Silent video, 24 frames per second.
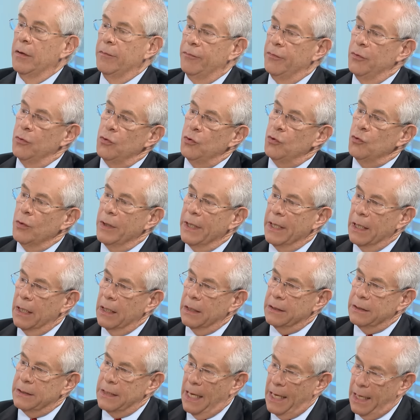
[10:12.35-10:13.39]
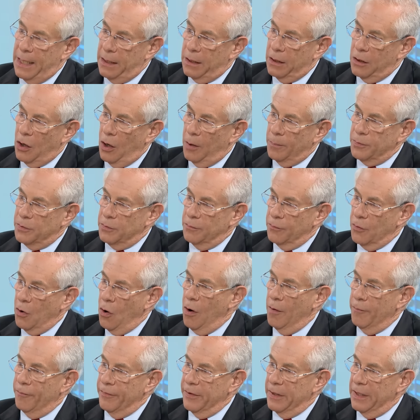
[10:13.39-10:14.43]
if you drink 10 cups of
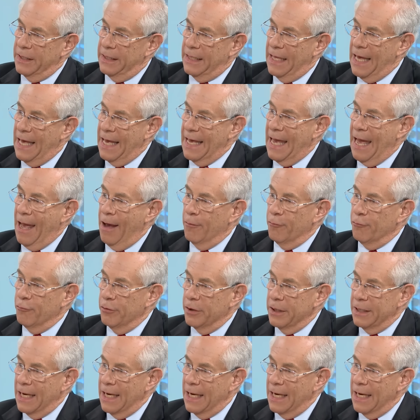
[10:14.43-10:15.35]
coffee a day, every